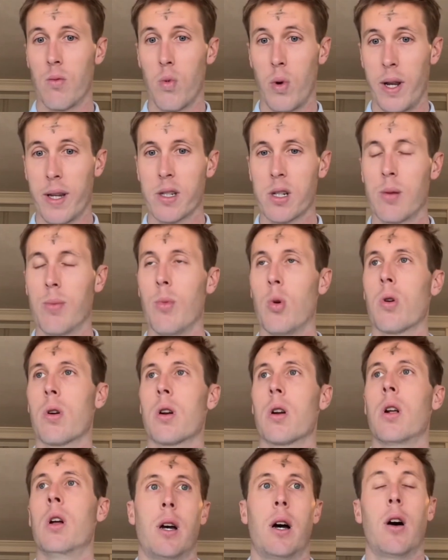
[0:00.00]
risk
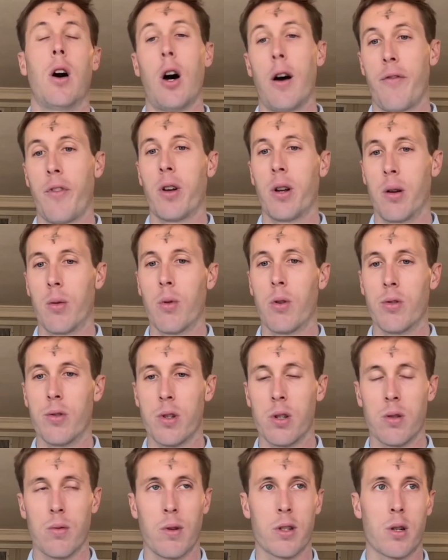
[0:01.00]
more. Often it
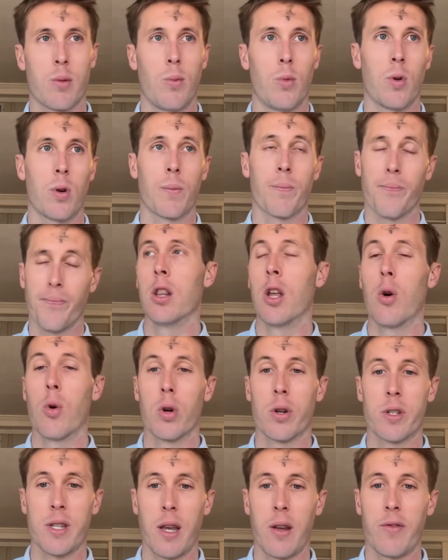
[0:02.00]
reduces risk more.
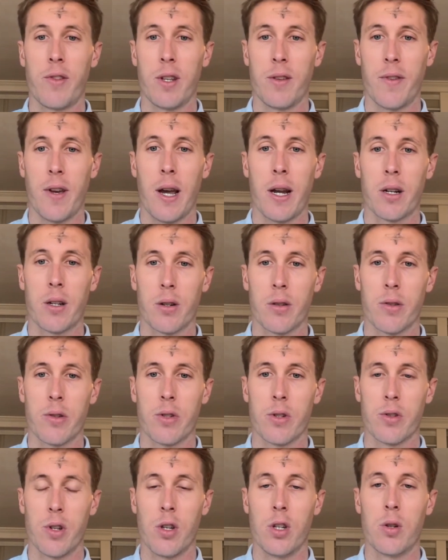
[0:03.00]
Lower safety
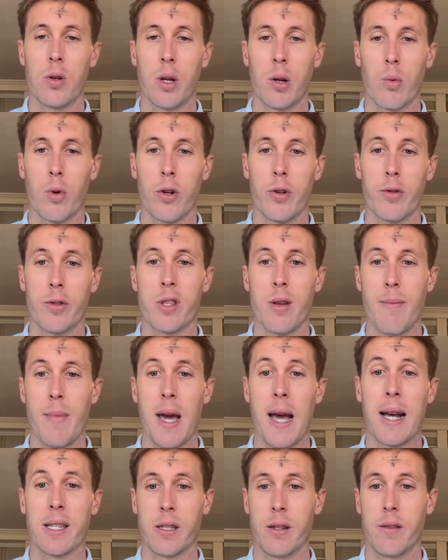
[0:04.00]
factors, so you can reduce the
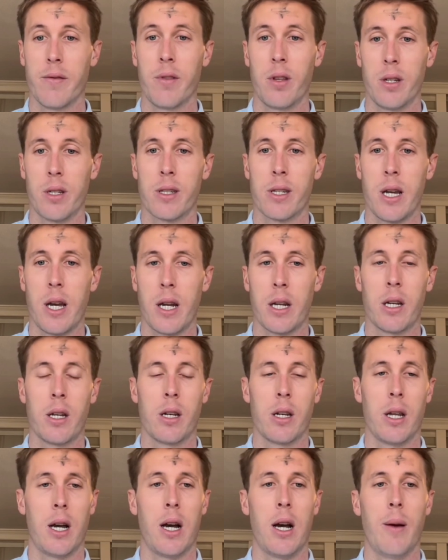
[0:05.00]
mass of the design.
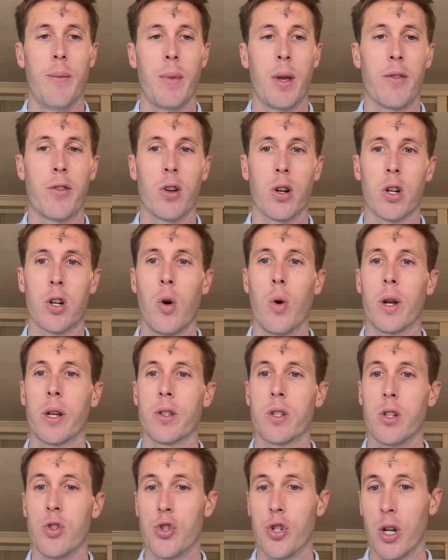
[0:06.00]
If you're going
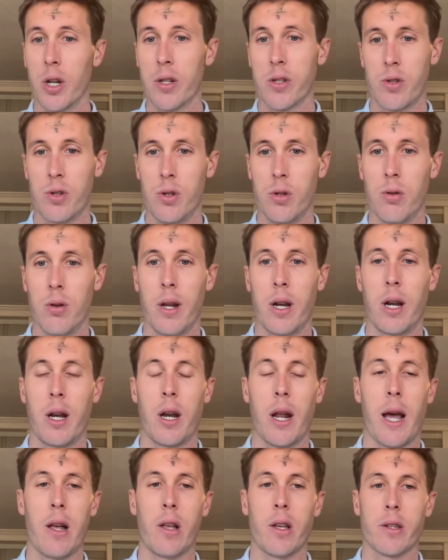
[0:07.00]
to just do an
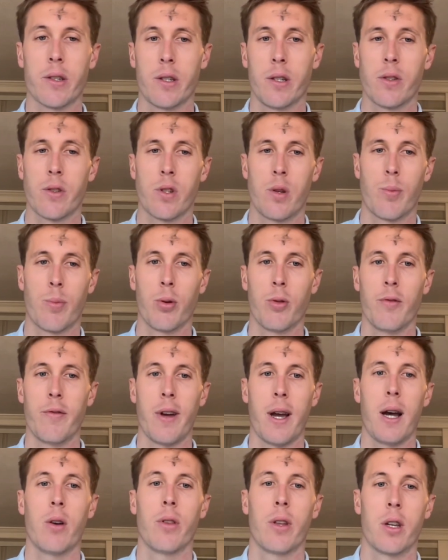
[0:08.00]
analysis to prove
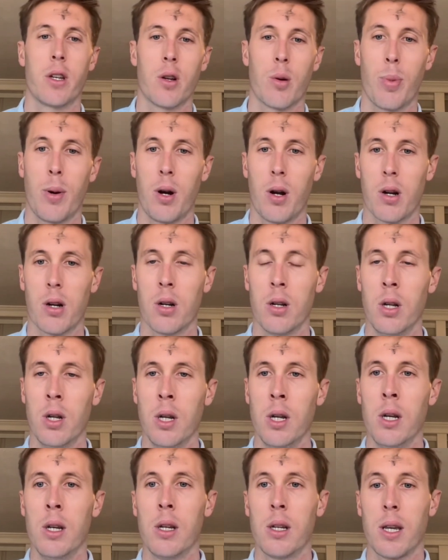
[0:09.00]
out that your part
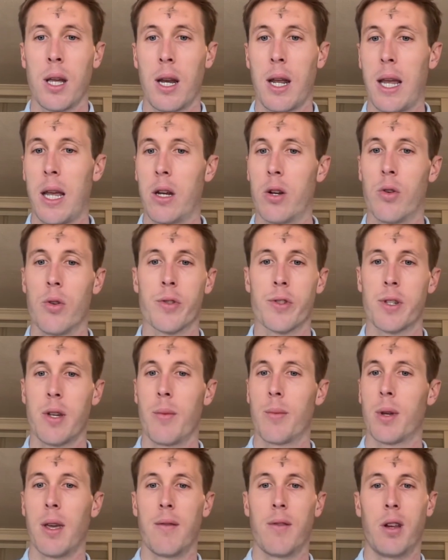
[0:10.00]
can handle
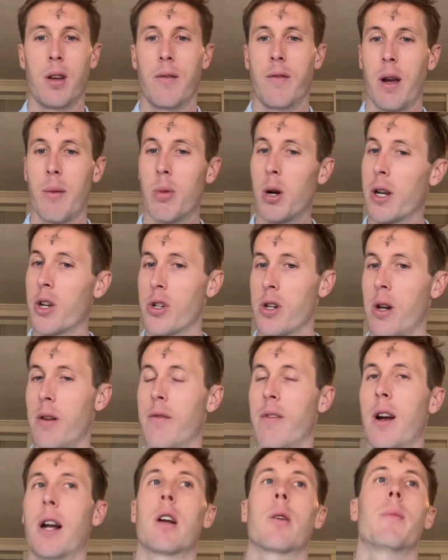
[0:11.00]
some given vibration
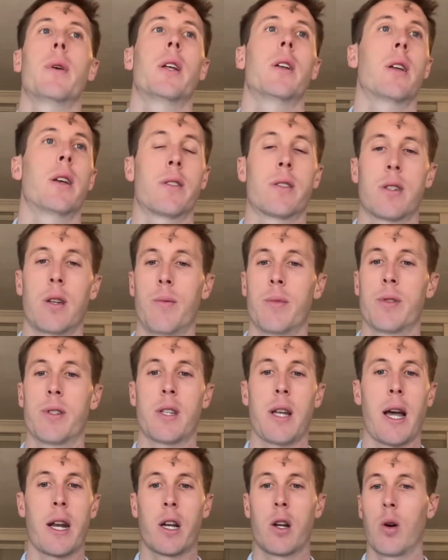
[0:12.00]
environment and some
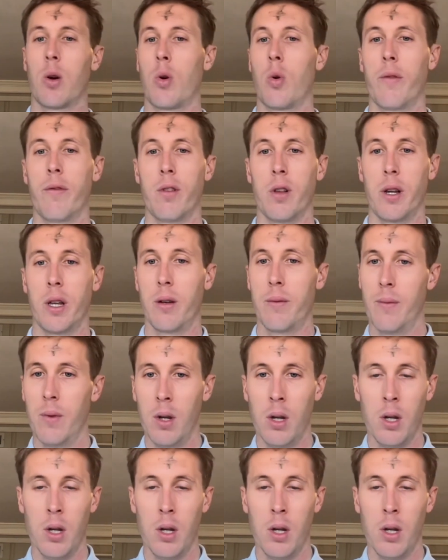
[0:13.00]
static equivalent